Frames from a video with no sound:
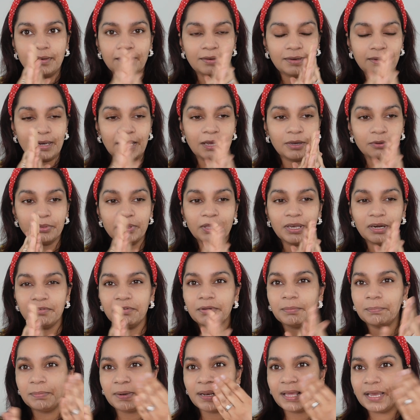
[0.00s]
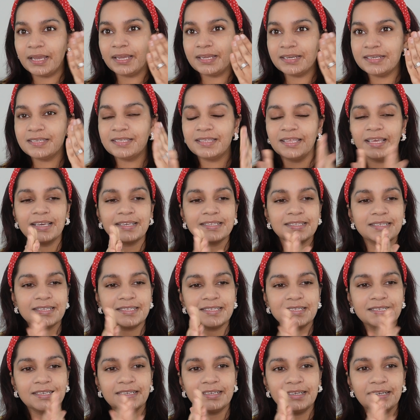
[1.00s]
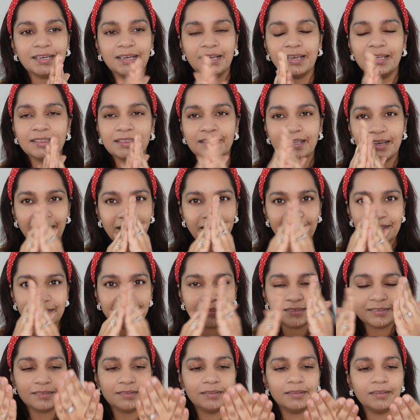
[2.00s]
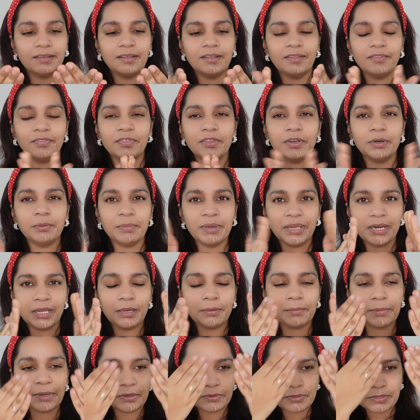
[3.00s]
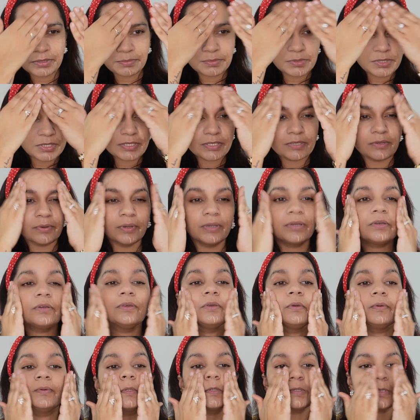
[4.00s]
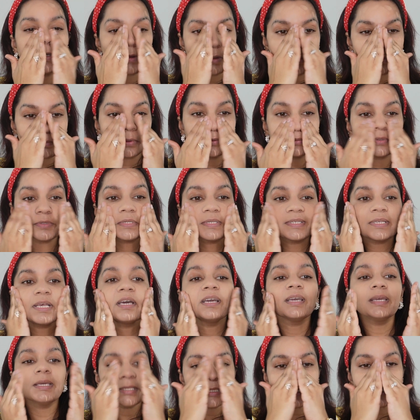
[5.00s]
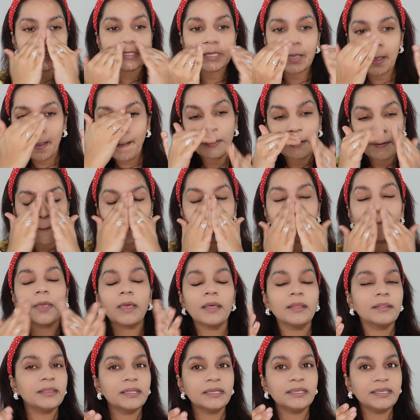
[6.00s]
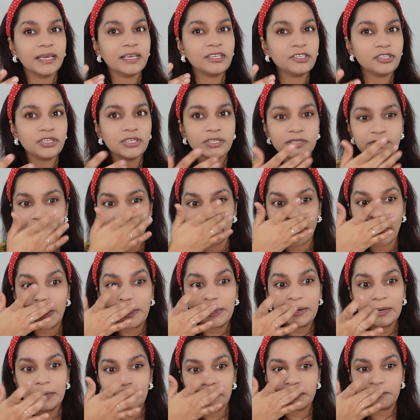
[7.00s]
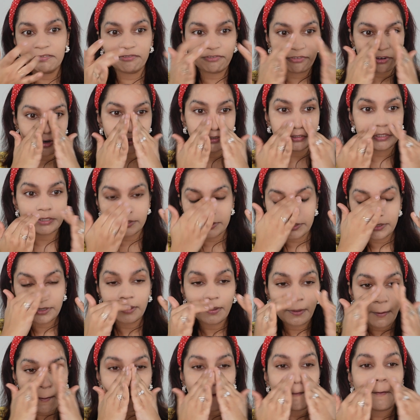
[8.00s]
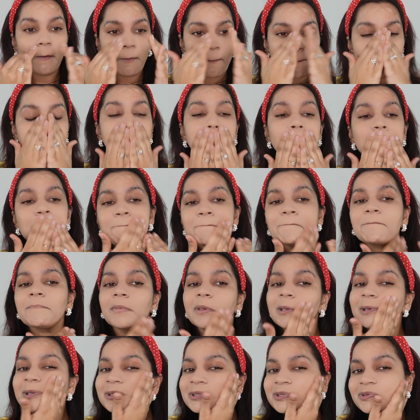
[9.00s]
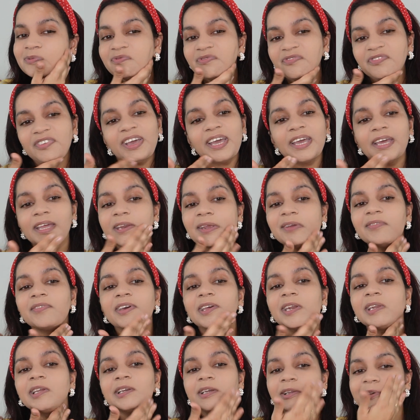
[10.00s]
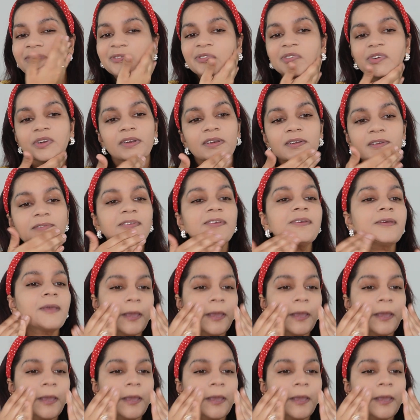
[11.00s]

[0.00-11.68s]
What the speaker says: Now that I've applied the excess here, the remaining amount, I'm just going to use it on both sides. The texture is very different. It's very, very different.